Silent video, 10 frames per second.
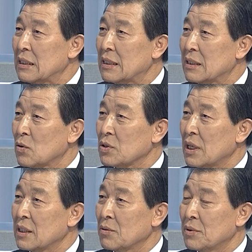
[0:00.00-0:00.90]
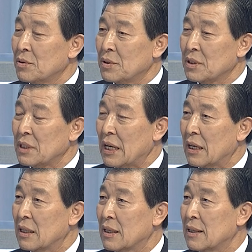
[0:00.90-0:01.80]
those kind of the
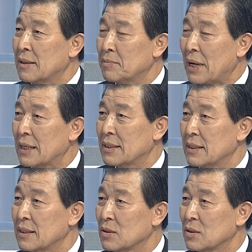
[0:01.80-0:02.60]
policy